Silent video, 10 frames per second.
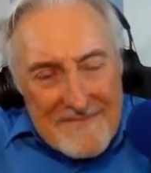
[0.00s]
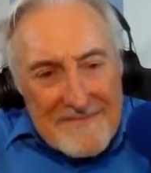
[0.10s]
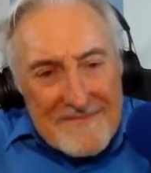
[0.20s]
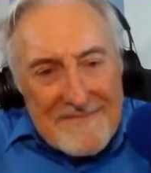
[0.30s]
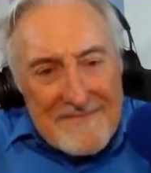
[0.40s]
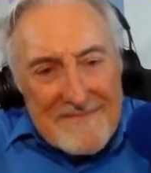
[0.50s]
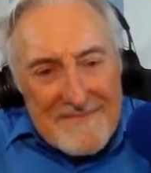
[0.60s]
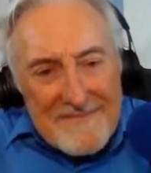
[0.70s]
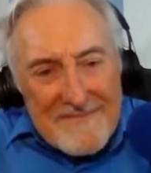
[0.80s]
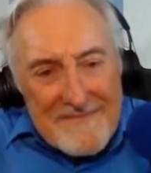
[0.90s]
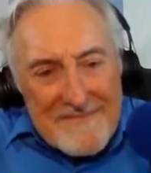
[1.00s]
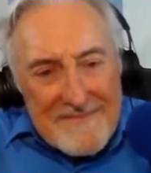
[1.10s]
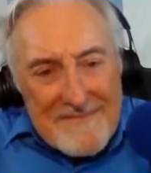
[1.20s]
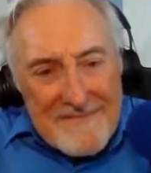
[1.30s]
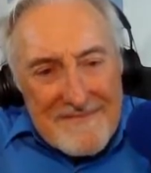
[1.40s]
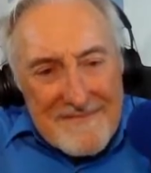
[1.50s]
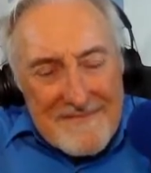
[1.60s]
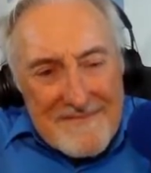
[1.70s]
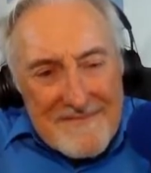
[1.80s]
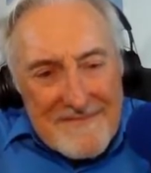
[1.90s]

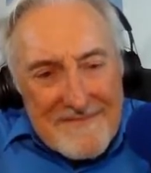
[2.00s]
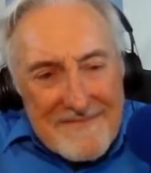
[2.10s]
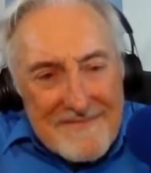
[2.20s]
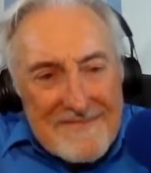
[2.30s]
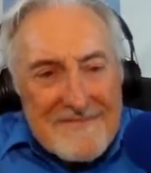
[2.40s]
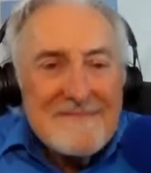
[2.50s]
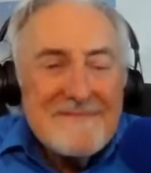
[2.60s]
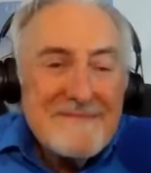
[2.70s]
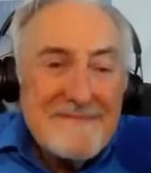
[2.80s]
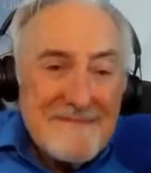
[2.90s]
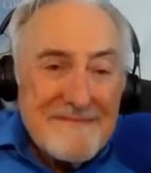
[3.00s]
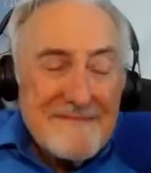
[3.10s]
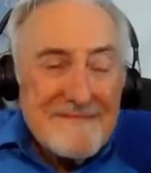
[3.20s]
(not speaking)